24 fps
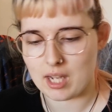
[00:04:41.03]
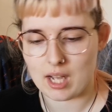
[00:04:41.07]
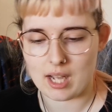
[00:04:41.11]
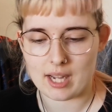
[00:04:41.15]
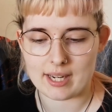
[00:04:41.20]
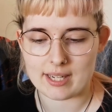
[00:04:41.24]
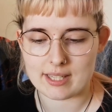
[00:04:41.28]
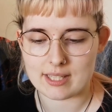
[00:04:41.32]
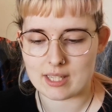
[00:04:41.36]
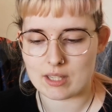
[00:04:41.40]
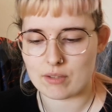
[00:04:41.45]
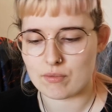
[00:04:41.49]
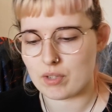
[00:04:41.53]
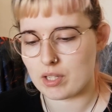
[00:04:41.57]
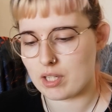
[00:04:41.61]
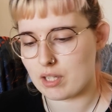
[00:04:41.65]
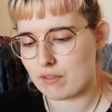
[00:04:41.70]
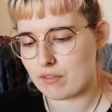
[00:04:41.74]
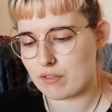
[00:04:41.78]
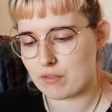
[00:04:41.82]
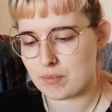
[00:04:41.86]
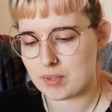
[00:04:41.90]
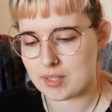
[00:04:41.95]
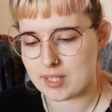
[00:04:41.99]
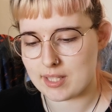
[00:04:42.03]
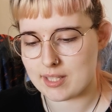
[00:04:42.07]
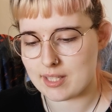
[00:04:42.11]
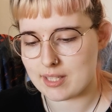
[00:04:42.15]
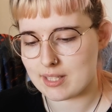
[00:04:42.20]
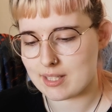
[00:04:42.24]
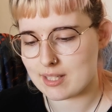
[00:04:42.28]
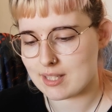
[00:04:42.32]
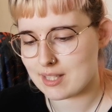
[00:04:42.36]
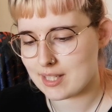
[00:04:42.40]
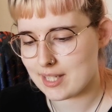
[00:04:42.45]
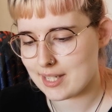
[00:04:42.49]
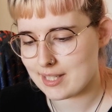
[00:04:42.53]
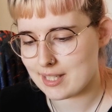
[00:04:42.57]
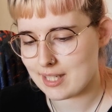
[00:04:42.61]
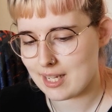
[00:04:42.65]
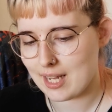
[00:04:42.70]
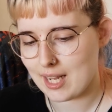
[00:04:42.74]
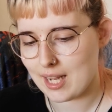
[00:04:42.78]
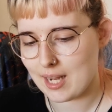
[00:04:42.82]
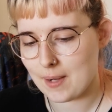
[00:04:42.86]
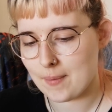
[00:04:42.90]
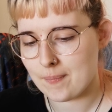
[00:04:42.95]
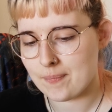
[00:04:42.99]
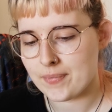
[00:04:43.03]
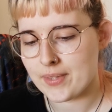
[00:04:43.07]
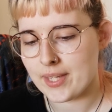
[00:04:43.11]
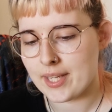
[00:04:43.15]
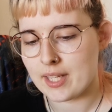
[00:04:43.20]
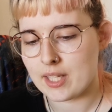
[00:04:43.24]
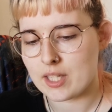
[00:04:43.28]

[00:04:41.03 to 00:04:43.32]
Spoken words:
hiding, running from city to city.